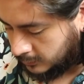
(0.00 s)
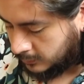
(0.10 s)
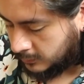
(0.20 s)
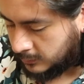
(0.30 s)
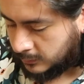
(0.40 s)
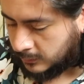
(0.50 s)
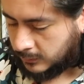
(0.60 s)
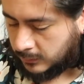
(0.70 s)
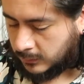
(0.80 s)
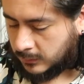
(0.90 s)
enough to
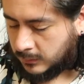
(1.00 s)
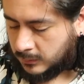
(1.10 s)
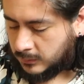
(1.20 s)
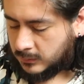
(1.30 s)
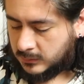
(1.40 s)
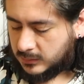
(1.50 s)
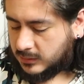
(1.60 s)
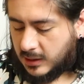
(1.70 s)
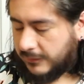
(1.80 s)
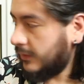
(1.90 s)
cover.
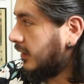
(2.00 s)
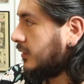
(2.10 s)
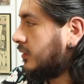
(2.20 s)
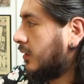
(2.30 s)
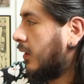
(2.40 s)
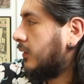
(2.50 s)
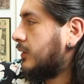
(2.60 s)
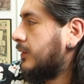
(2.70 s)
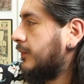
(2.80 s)
Definitely need salt.